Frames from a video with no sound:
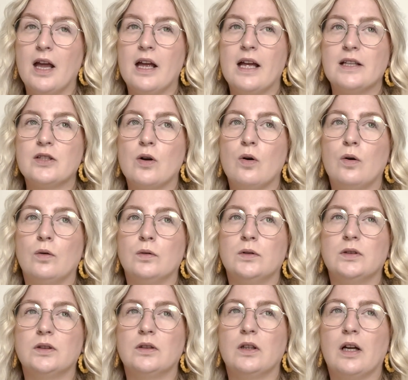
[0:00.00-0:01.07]
It's called,
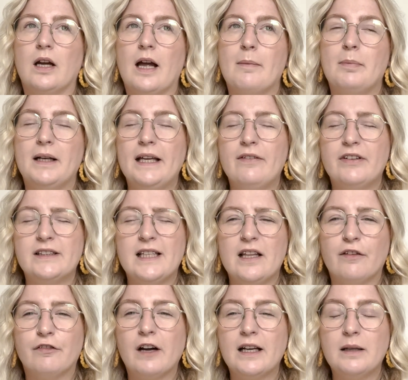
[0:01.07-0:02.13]
I believe it's either Freddie,